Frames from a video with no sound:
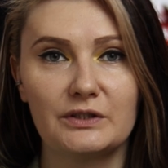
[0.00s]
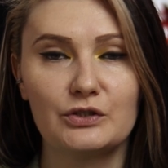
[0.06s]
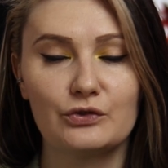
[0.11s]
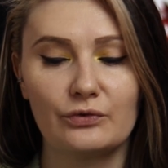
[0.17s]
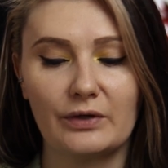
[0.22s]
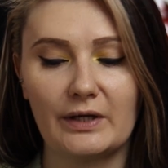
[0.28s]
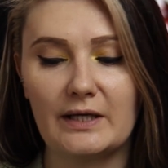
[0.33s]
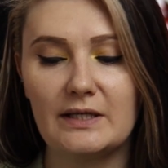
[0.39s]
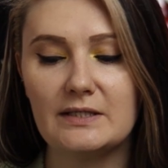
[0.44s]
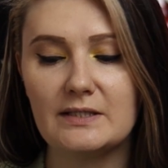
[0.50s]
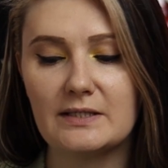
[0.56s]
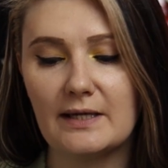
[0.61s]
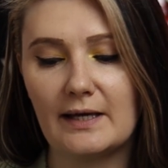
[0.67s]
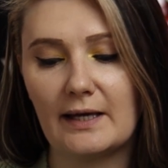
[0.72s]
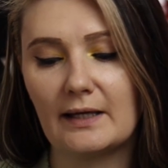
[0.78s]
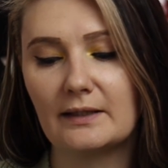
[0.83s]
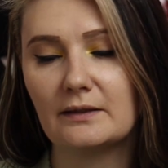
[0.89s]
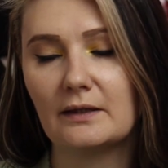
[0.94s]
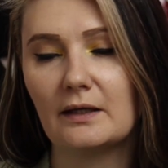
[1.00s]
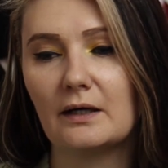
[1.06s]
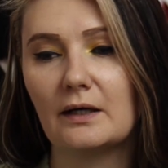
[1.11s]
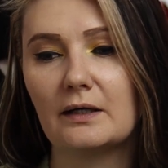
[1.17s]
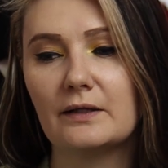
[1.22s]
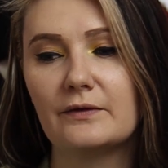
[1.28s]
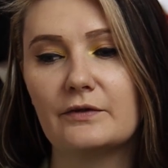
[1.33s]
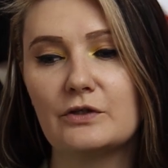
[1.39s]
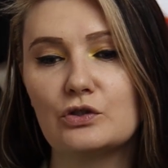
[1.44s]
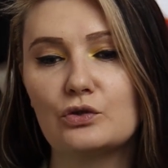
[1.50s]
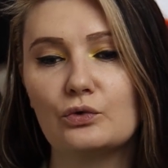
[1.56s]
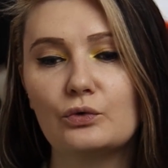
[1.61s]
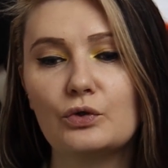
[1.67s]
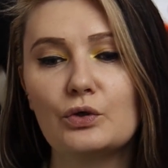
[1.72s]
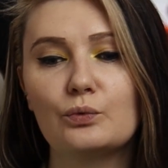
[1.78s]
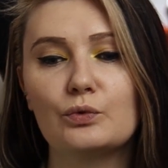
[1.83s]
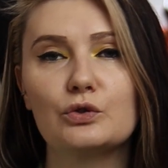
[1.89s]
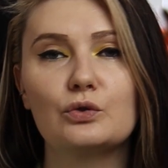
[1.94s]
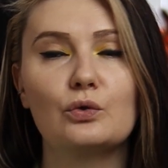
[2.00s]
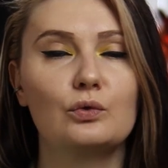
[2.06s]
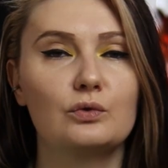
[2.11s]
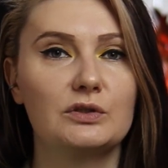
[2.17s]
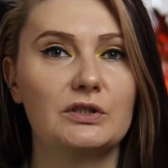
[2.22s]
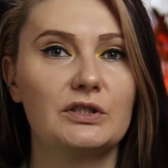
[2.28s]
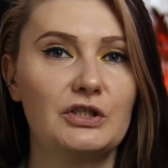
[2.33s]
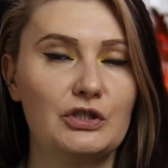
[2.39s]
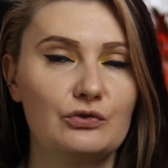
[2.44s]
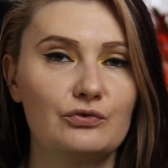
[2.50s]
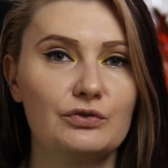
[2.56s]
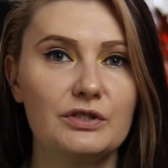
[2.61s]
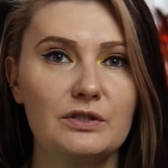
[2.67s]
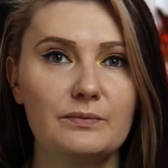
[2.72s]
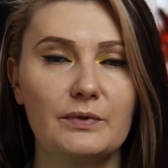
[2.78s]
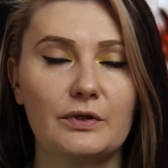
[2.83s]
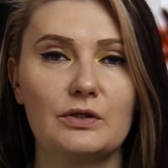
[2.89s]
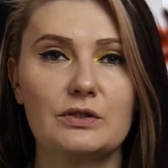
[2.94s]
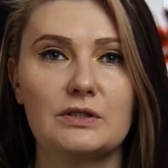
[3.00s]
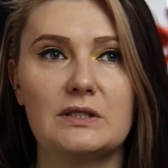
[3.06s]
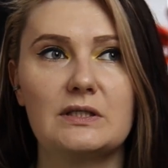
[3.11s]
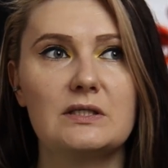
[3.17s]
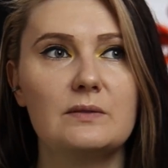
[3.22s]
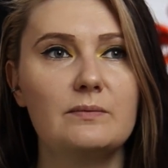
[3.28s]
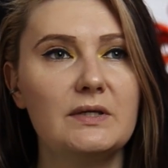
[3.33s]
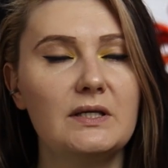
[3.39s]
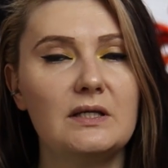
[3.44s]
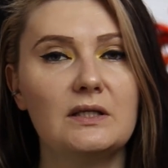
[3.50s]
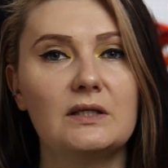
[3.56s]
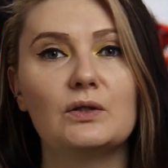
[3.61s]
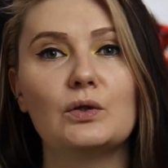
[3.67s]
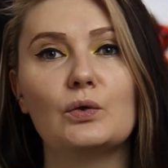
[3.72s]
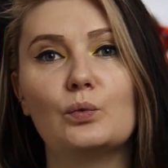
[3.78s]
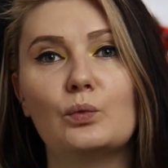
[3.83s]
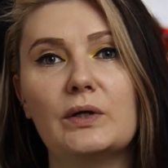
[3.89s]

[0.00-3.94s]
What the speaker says: a trace. And the story was also interesting because in the beginning